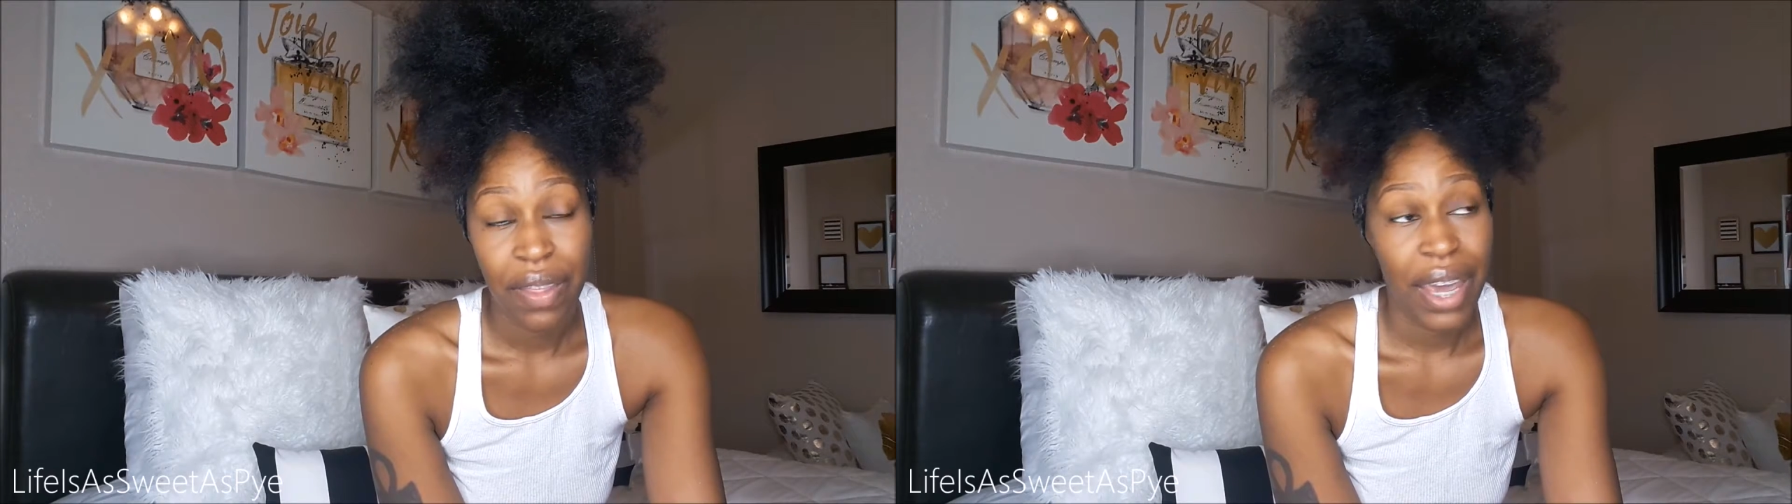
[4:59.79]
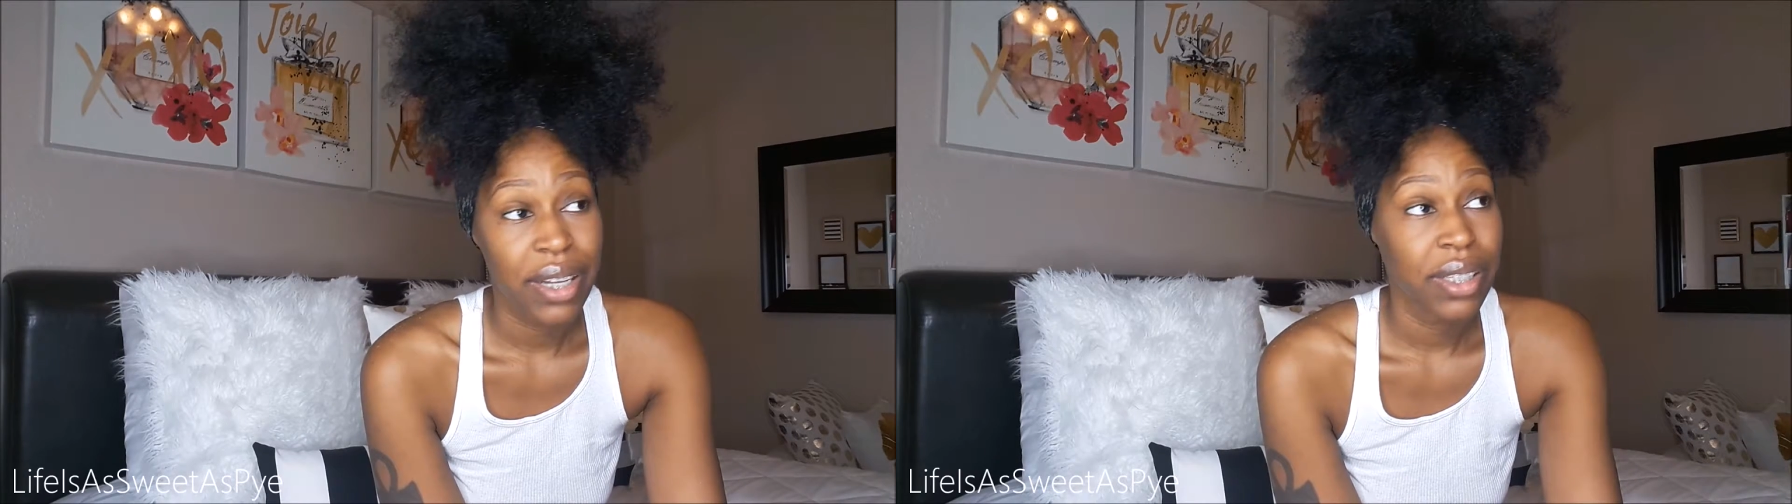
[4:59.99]

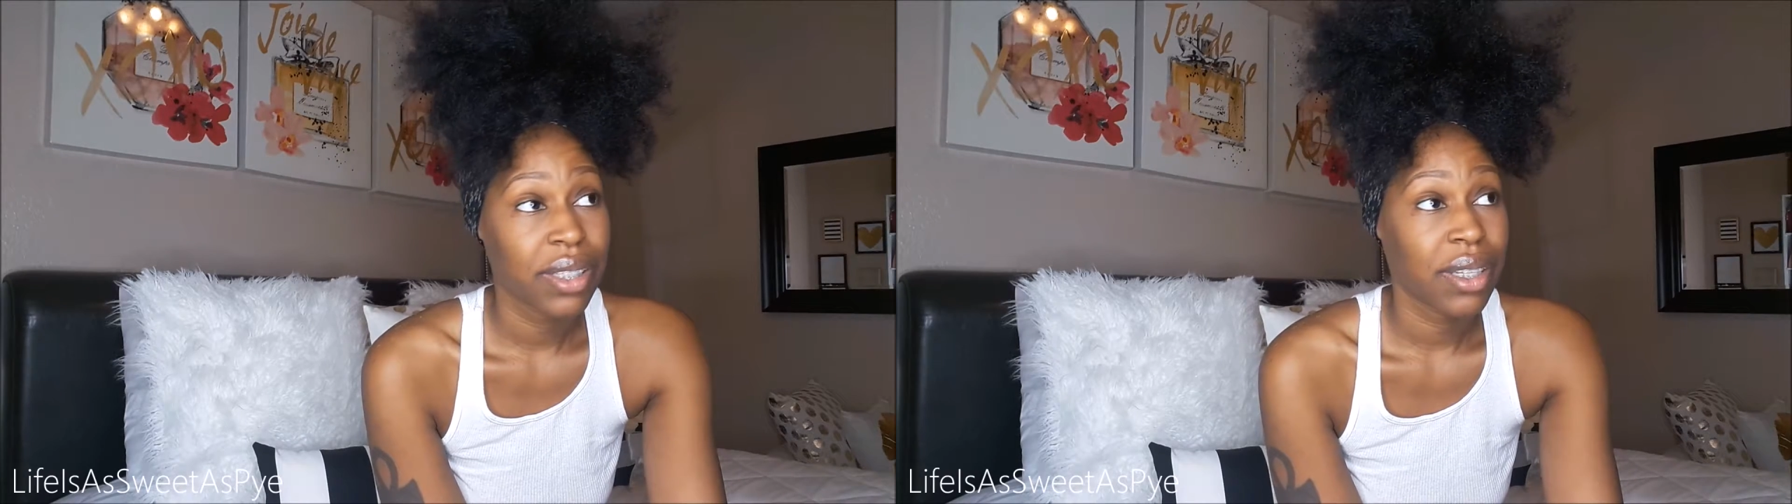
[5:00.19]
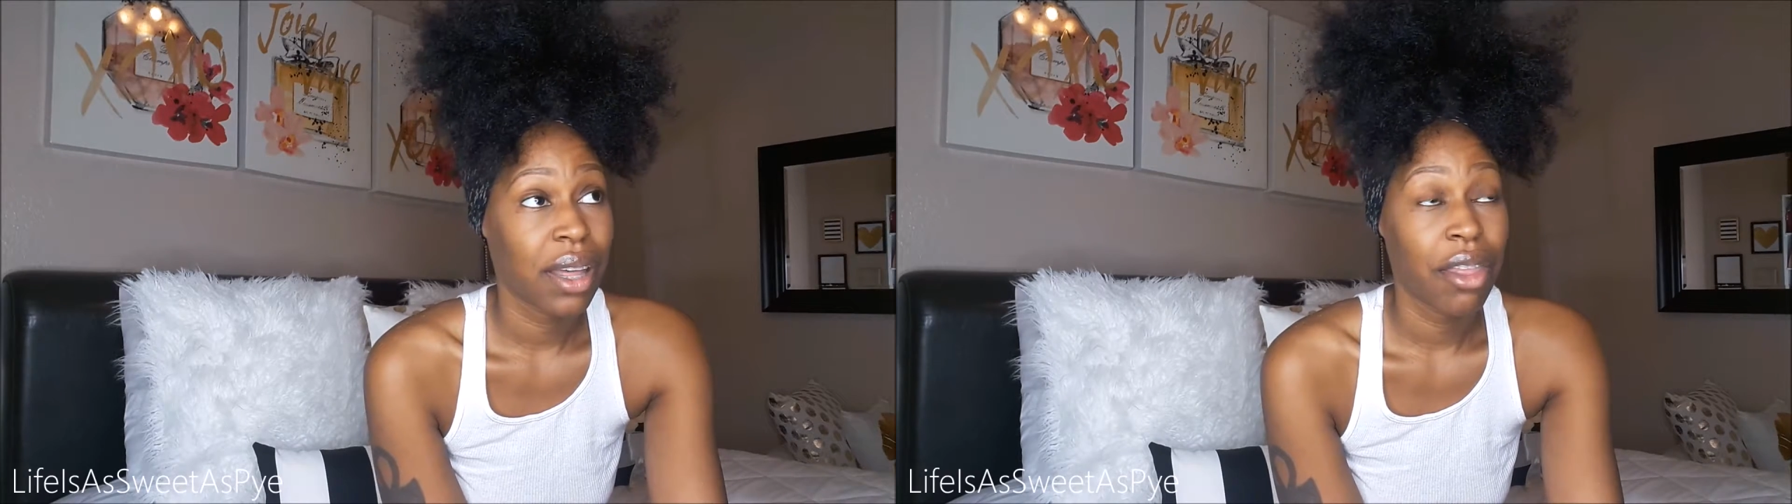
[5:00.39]
That
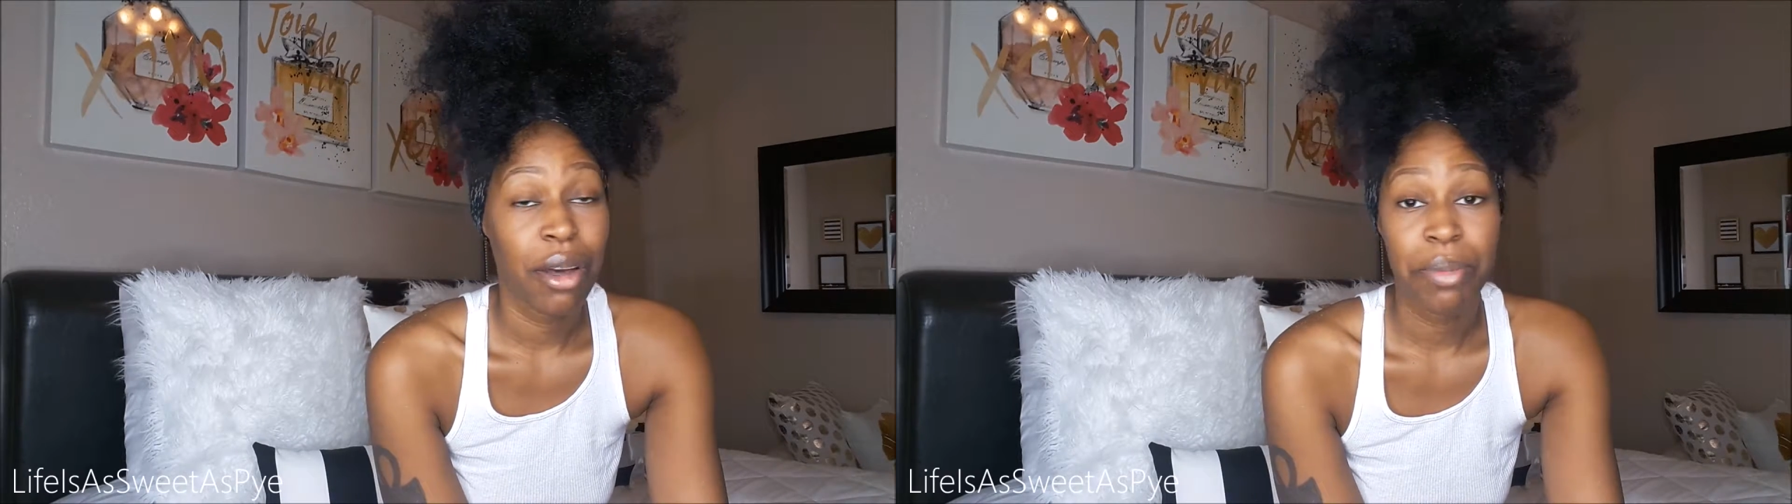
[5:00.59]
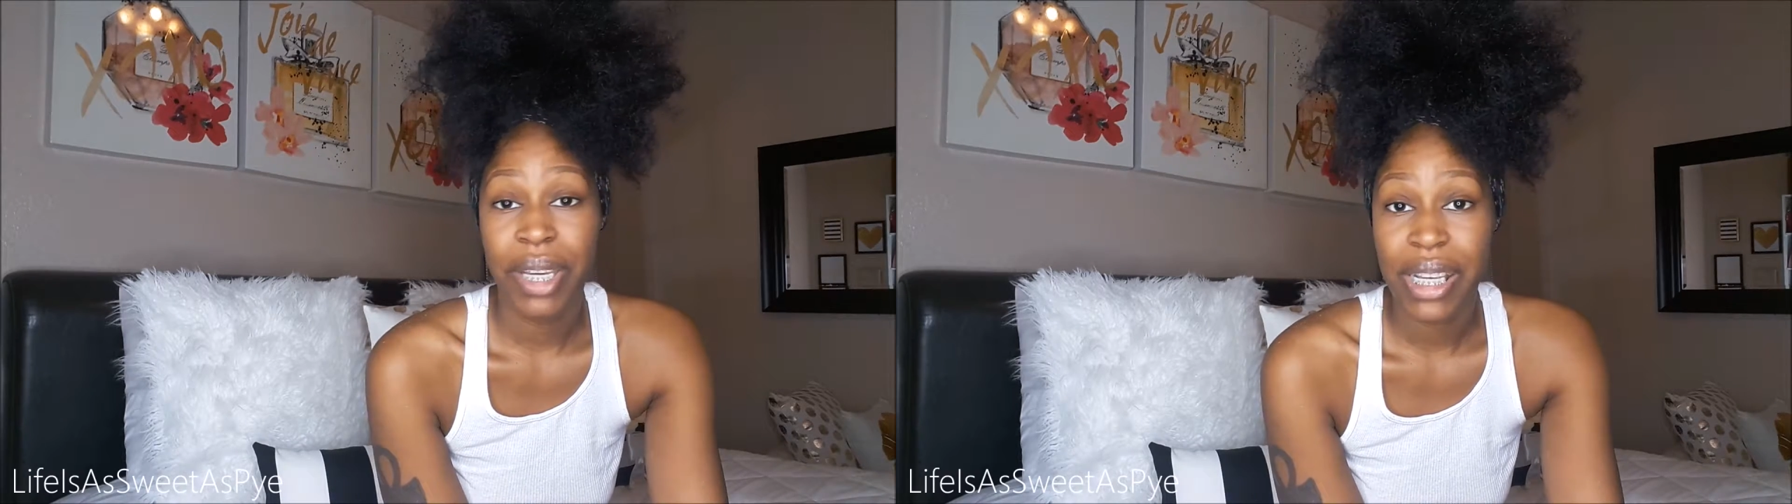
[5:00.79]
is
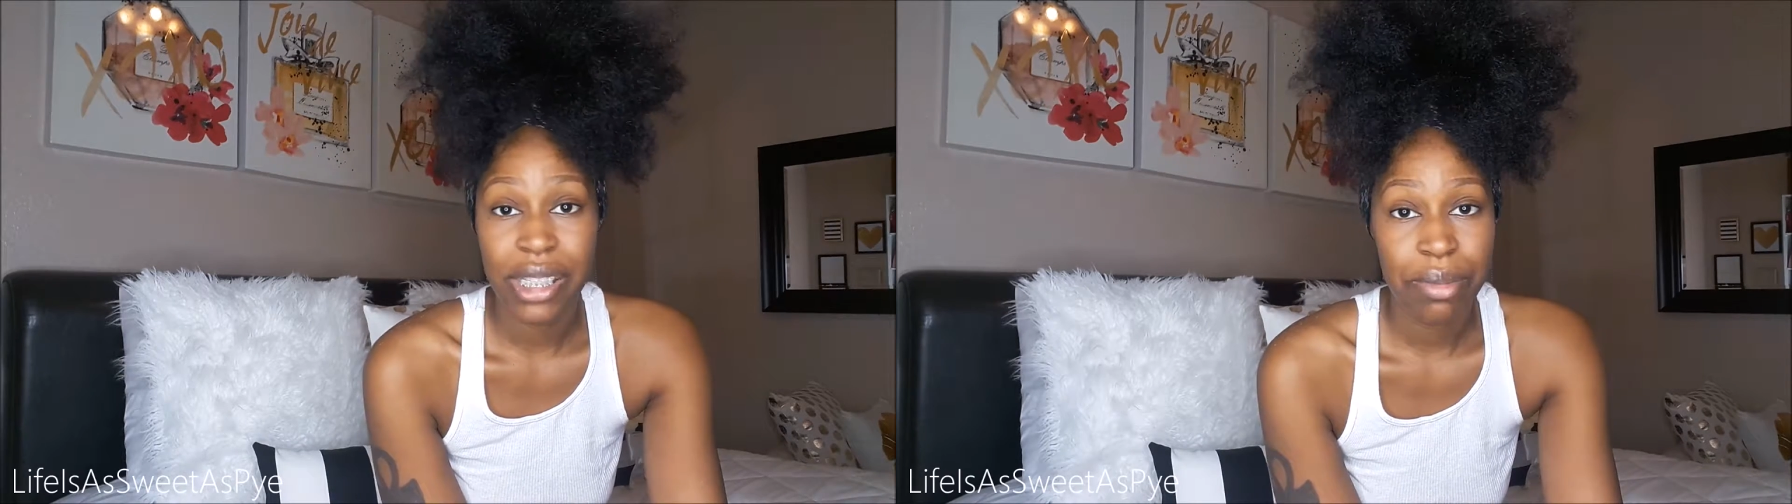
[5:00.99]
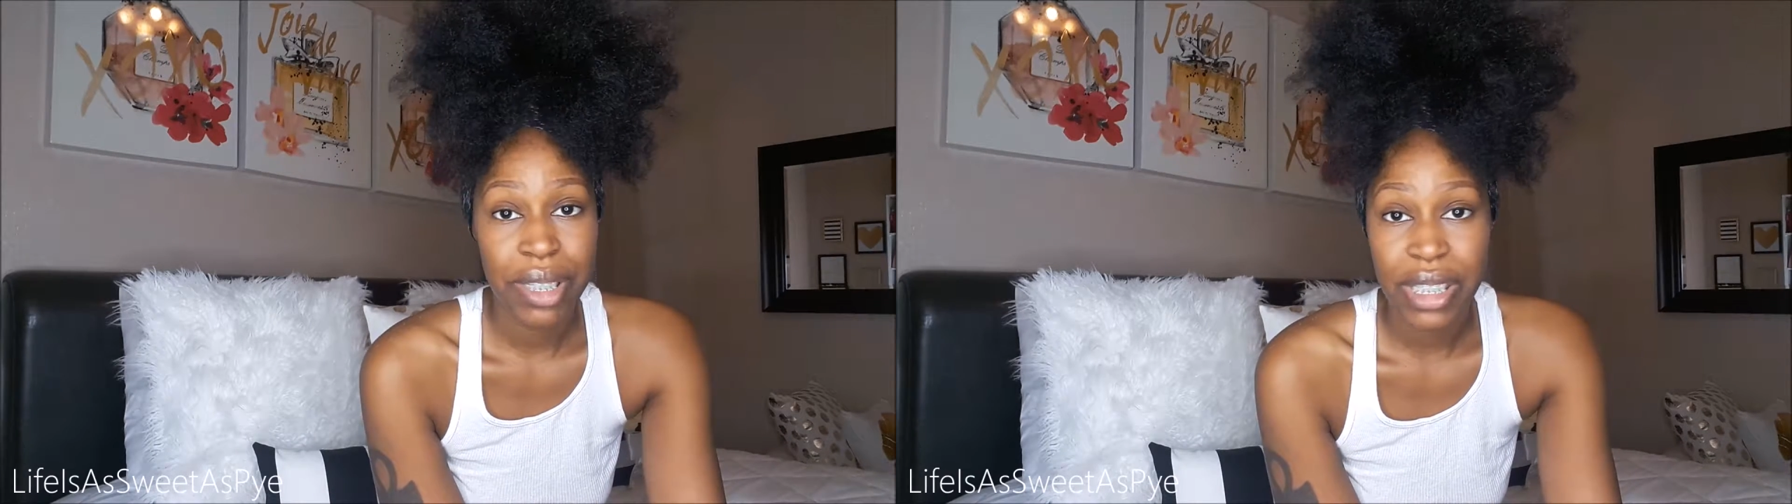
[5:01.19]
the
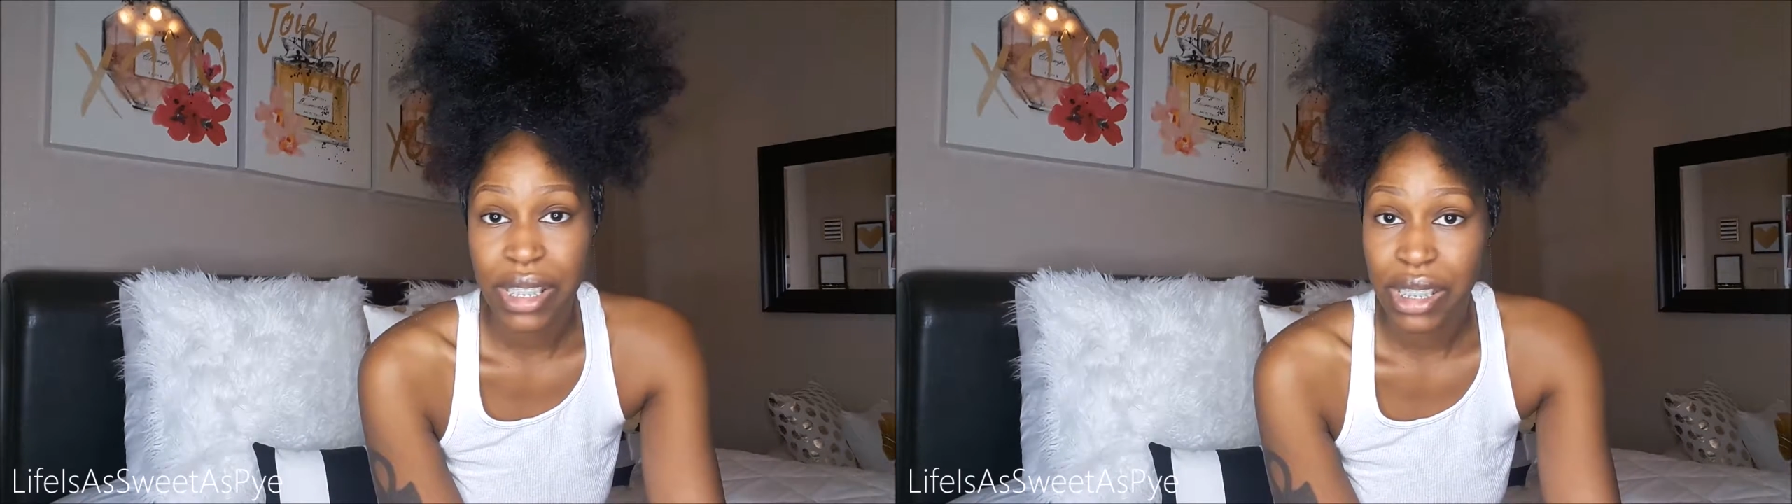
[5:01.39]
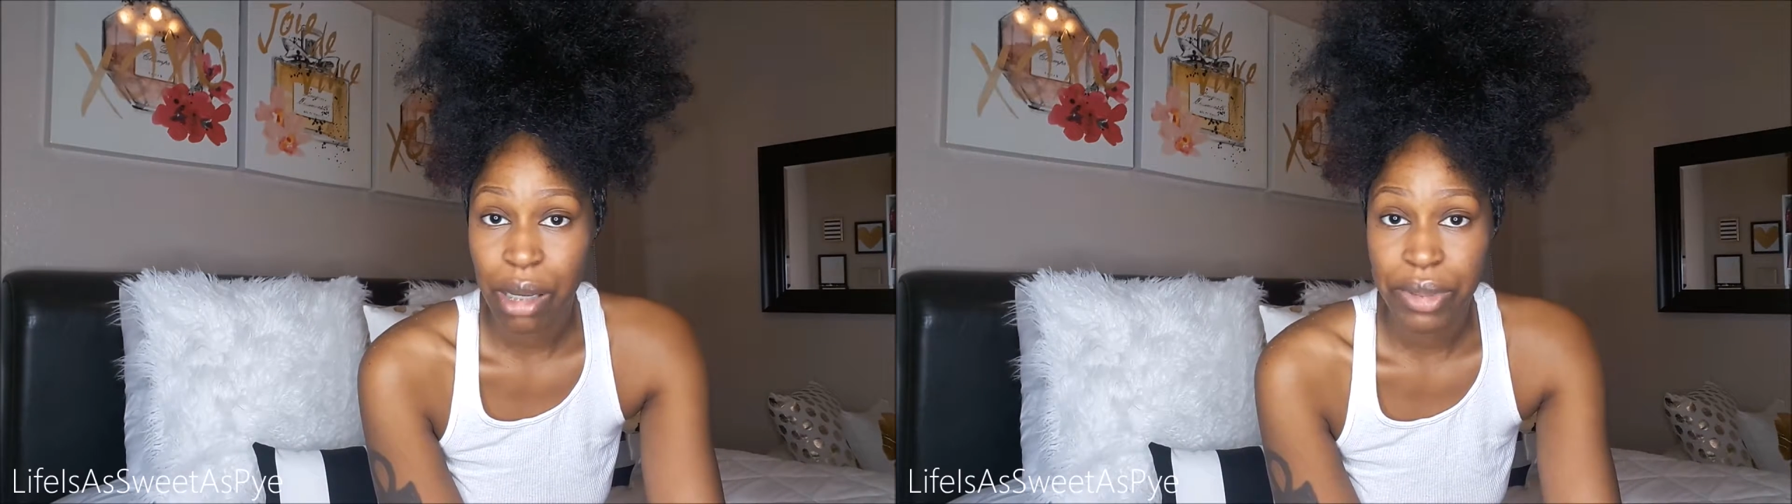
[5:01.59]
biggest
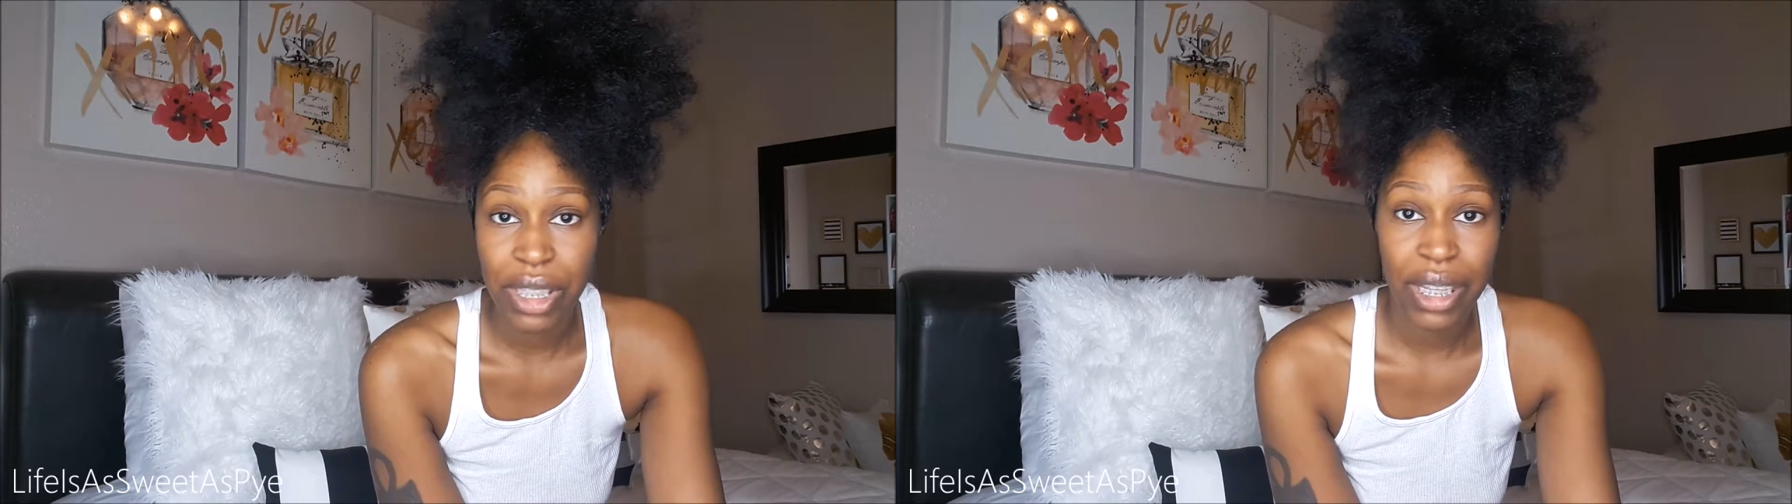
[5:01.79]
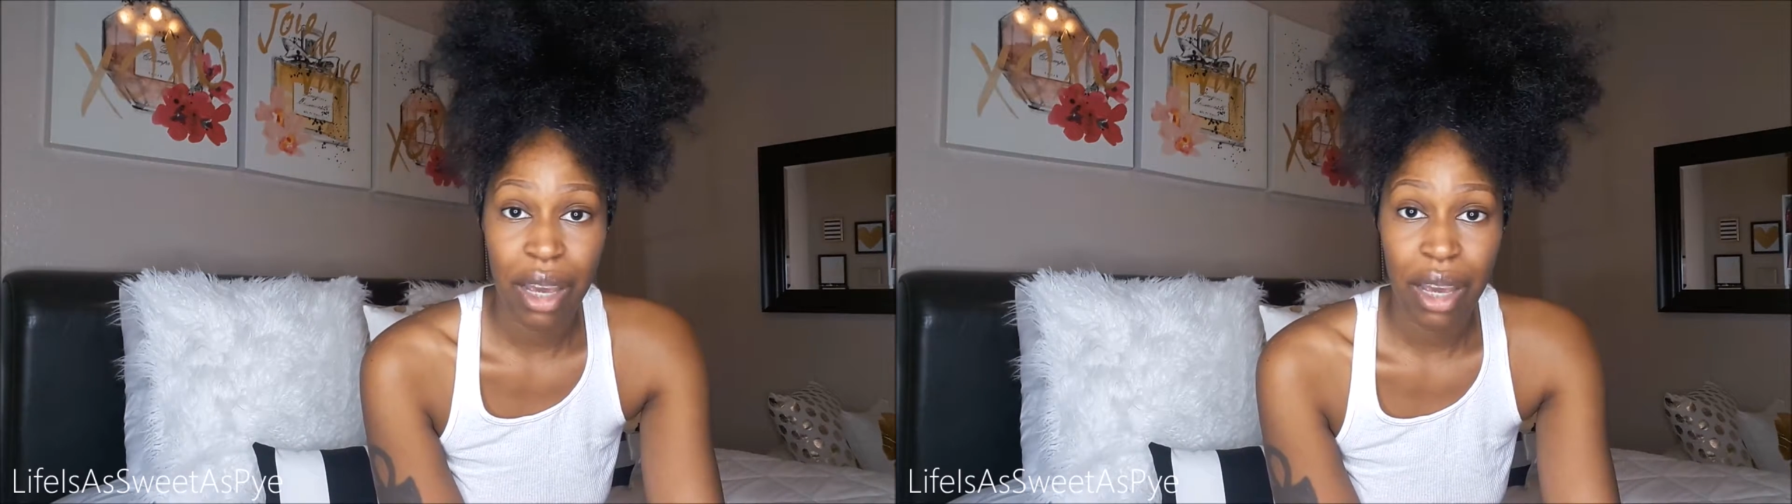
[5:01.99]
misconception